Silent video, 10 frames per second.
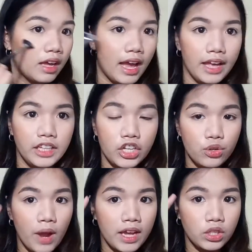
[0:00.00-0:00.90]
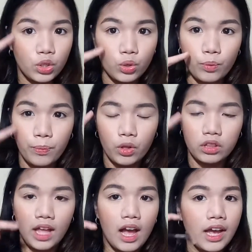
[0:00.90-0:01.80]
And I try to
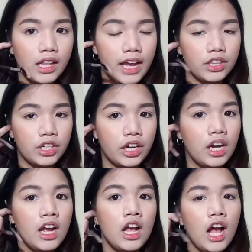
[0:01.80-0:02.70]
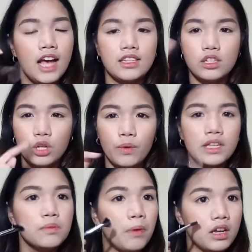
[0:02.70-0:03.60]
put the highlighter as low
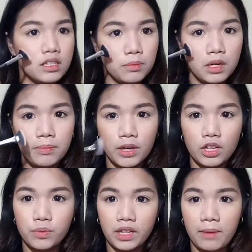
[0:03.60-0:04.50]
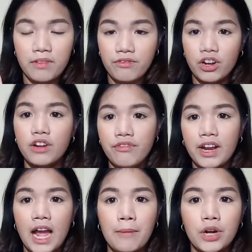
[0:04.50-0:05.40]
as possible because when I'm in front of a
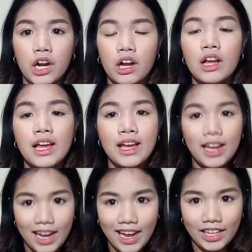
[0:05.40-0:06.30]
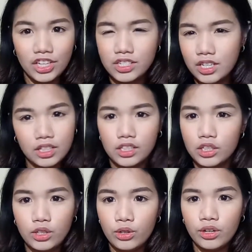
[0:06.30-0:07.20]
camera, it doesn't
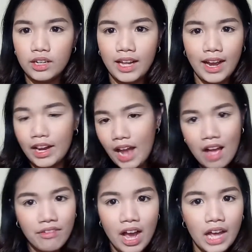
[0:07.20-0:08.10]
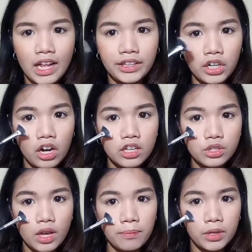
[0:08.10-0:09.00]
look like I'd have highlighter on,
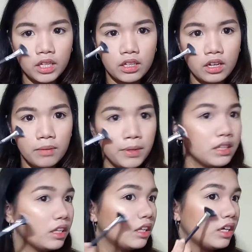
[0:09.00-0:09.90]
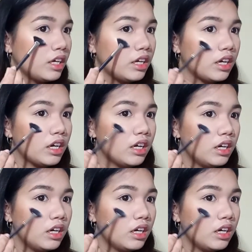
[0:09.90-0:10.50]
so I put it up until here.